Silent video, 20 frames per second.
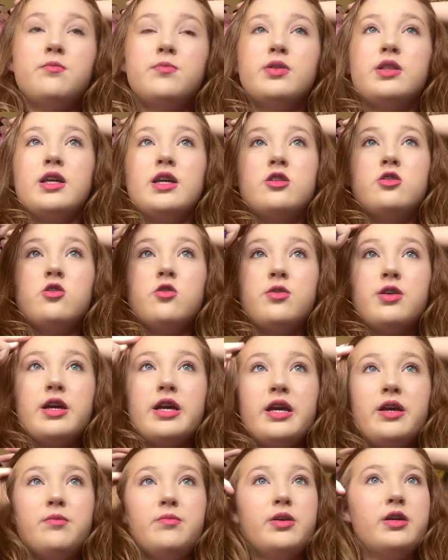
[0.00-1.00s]
but that's
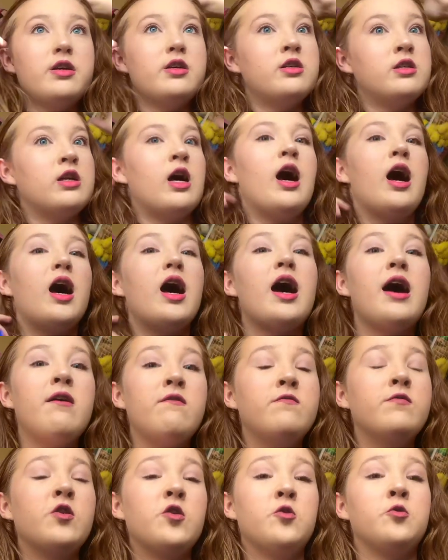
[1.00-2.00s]
okay, because
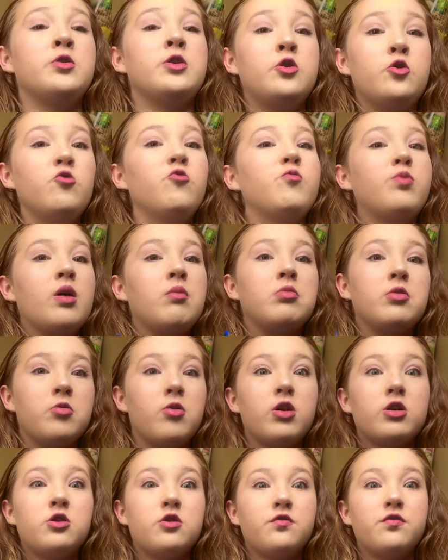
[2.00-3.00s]
I've known you've probably
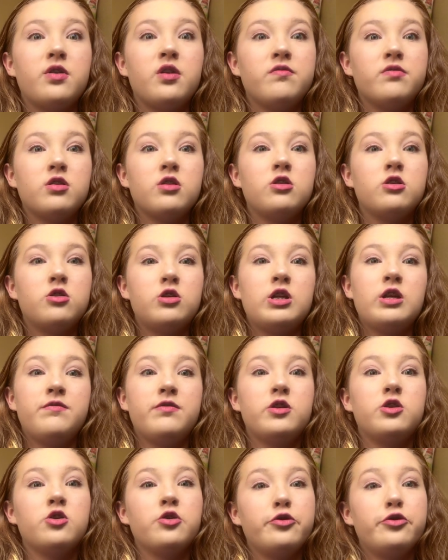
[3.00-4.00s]
watched your favorite
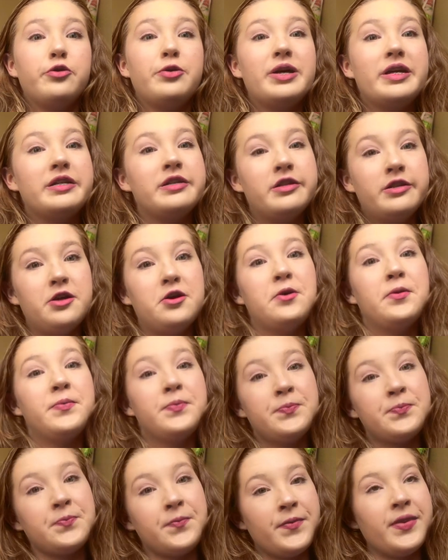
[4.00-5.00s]
TV show twice, so
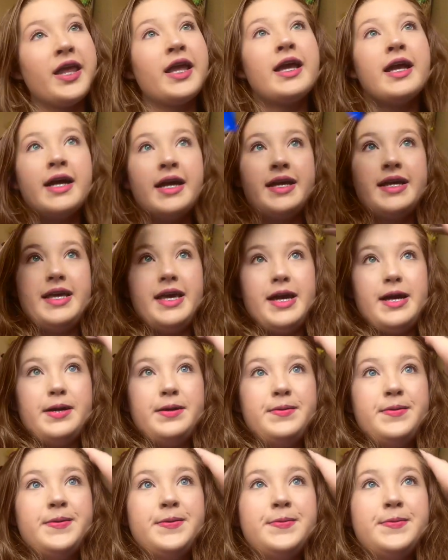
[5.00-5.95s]
yeah.